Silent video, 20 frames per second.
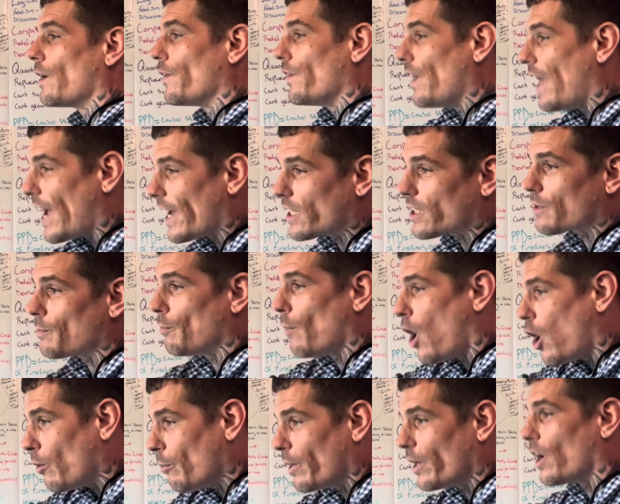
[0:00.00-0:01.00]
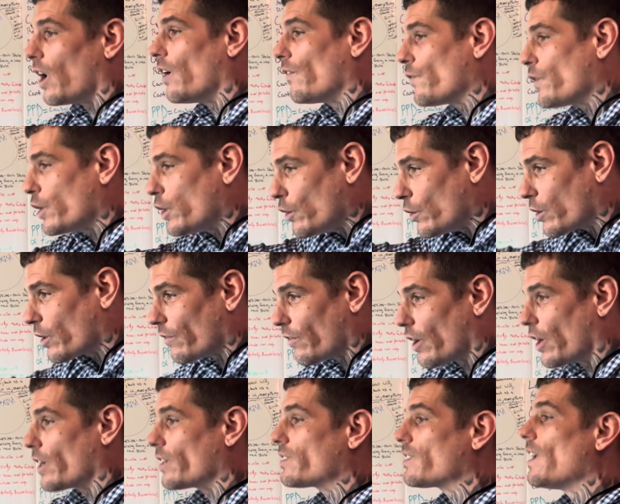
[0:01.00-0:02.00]
next moment of the
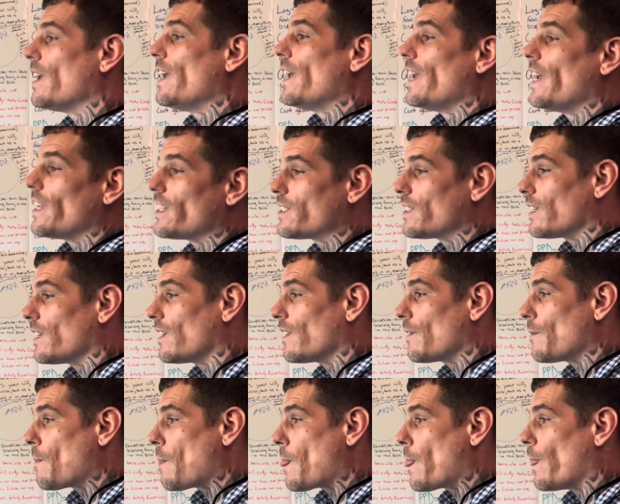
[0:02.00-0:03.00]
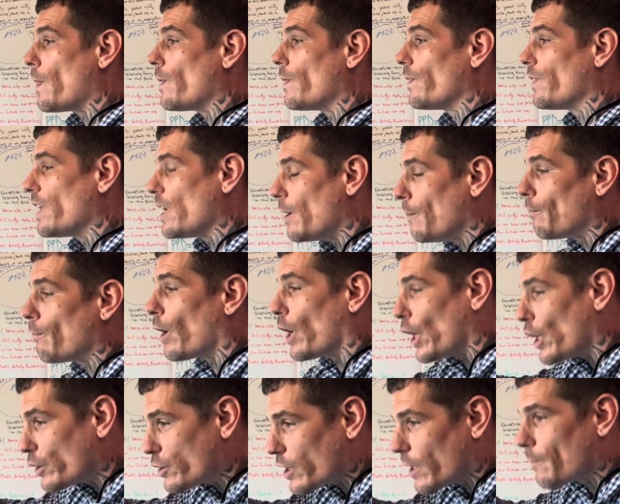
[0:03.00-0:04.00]
universe is the
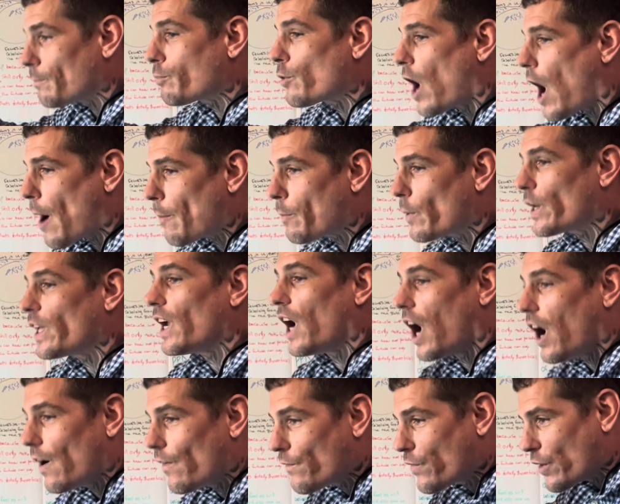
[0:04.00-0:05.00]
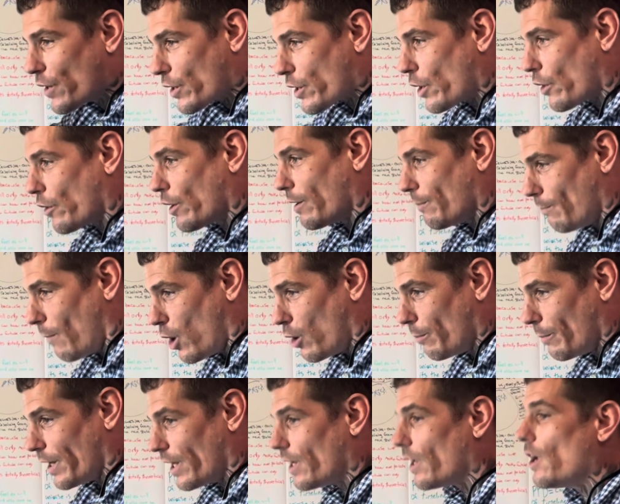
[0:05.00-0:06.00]
emergent property of the current
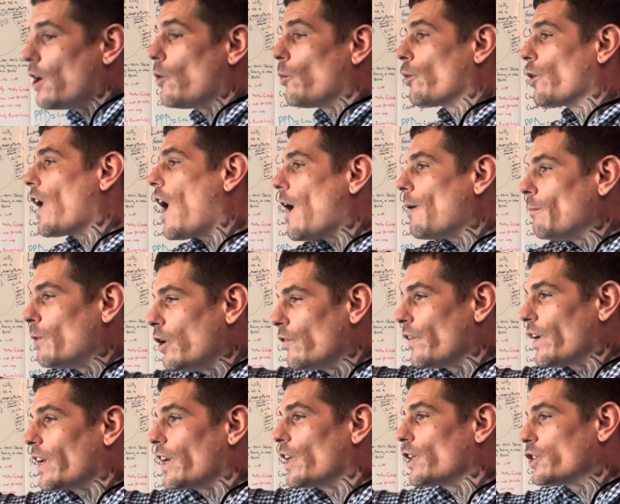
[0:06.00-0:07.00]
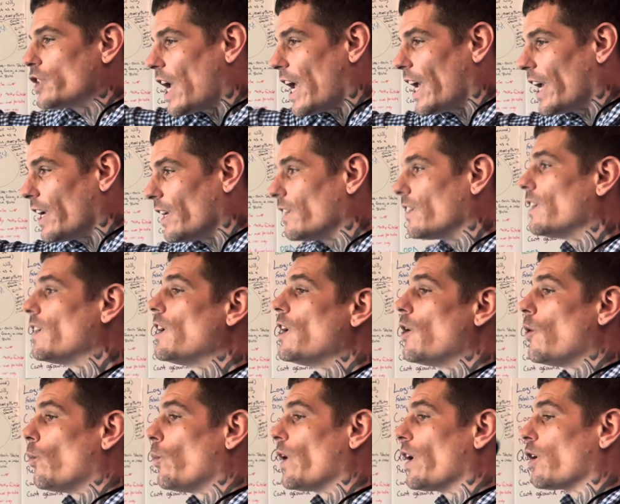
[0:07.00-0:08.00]
moment. We're not moving in a chain.
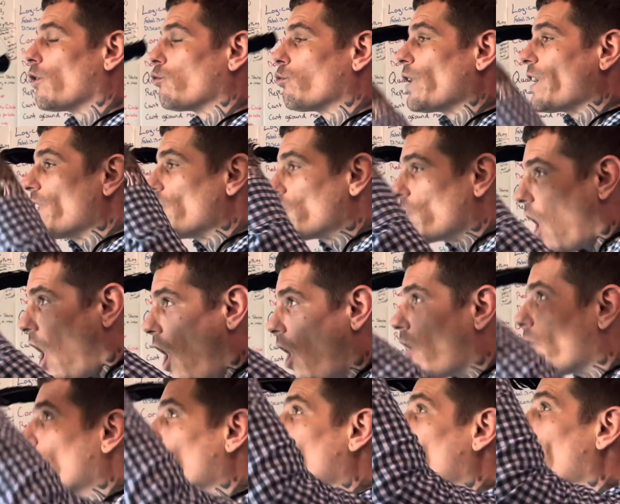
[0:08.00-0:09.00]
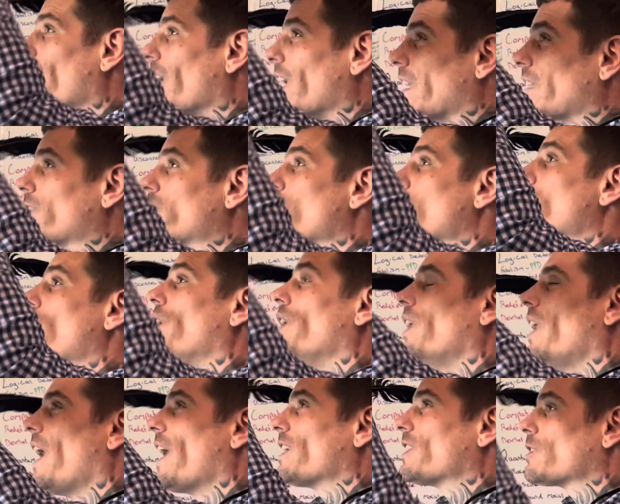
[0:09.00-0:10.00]
We're resolving into the
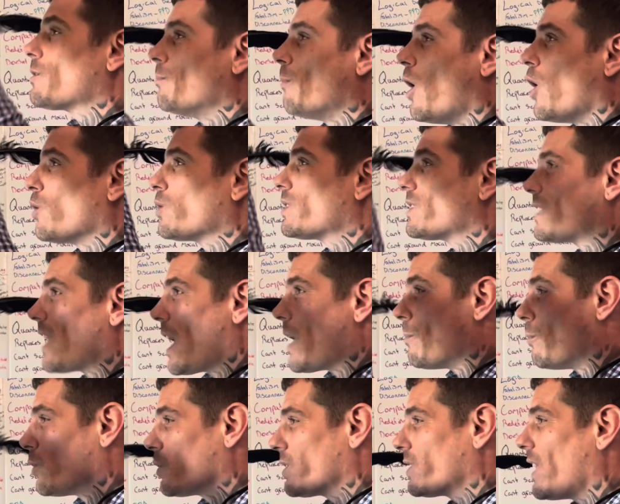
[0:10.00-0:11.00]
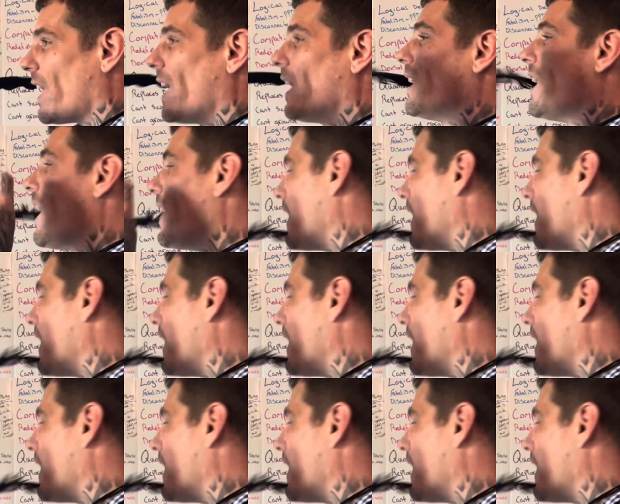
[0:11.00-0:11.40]
next most stable state at